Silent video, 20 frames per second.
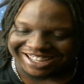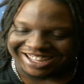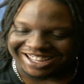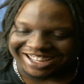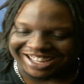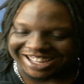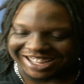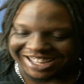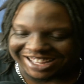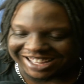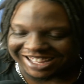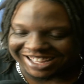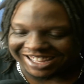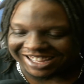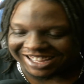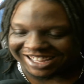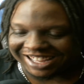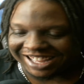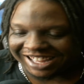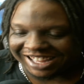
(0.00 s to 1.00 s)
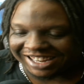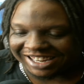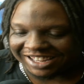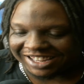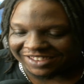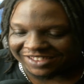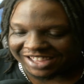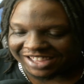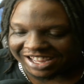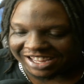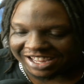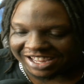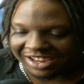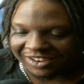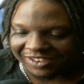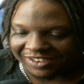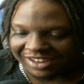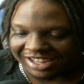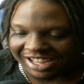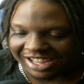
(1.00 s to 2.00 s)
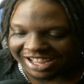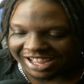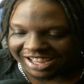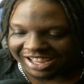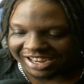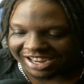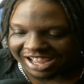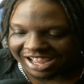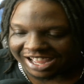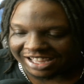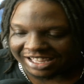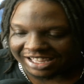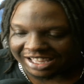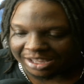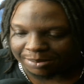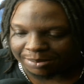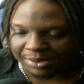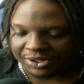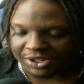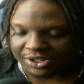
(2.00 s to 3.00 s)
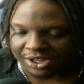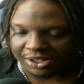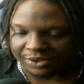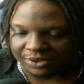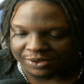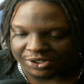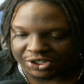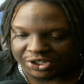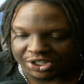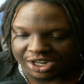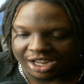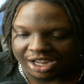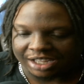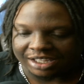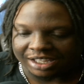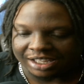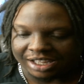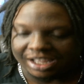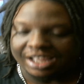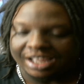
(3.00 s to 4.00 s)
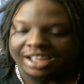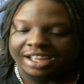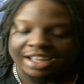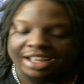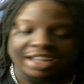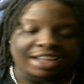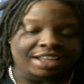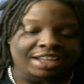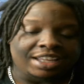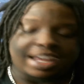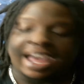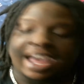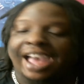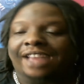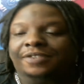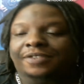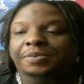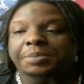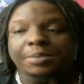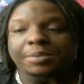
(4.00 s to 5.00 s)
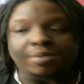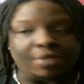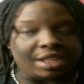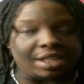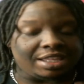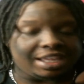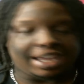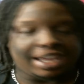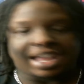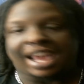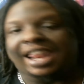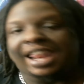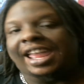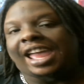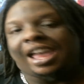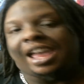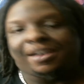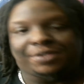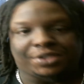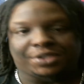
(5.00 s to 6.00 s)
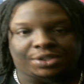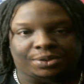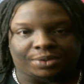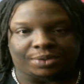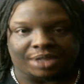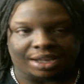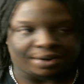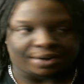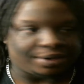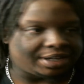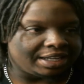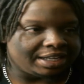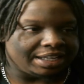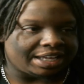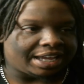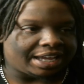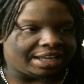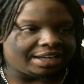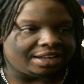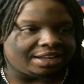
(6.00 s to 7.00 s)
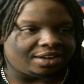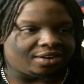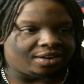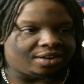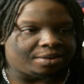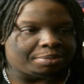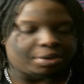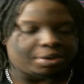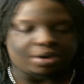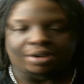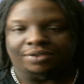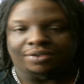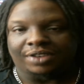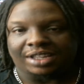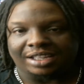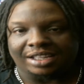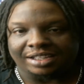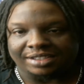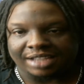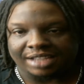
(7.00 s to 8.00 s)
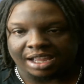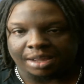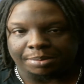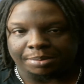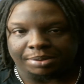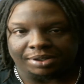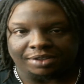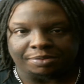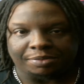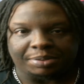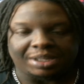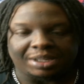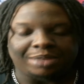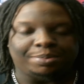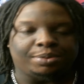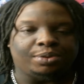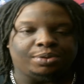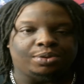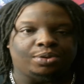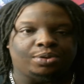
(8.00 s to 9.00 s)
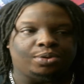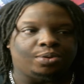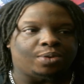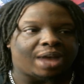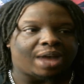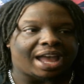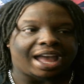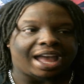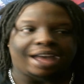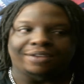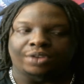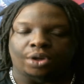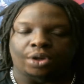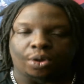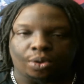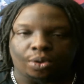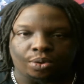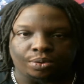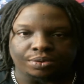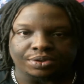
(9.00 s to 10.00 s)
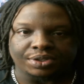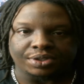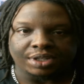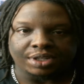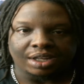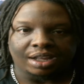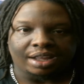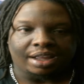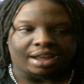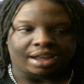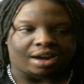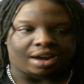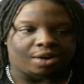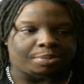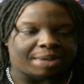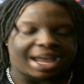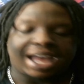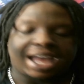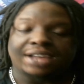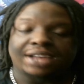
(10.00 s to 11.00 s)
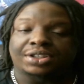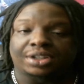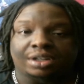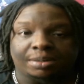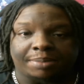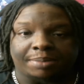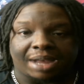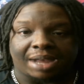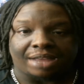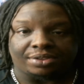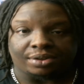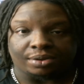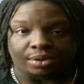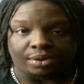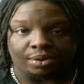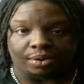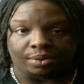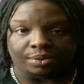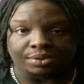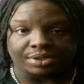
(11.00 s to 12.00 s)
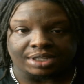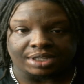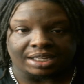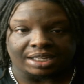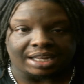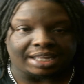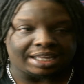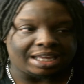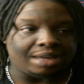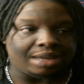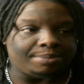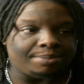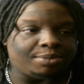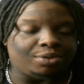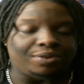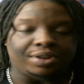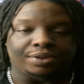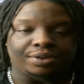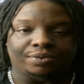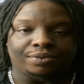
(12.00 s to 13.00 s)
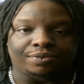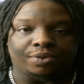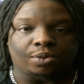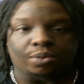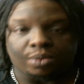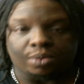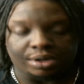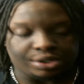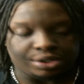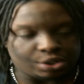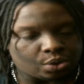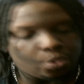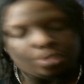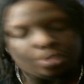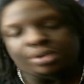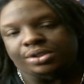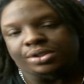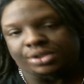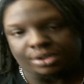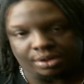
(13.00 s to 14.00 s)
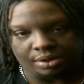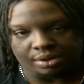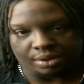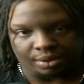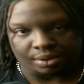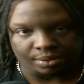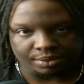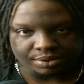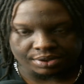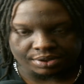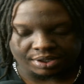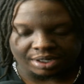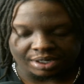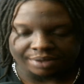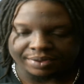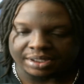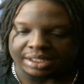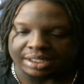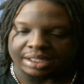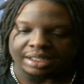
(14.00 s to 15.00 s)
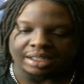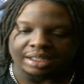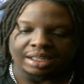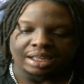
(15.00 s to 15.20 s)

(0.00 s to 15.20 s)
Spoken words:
I love that Gary and I keep each other in check. Yeah, you kind of have to. Gary and Katie are a perfect example of people who have goals, are passionate about their goals, and they keep moving forward towards their goals and everything.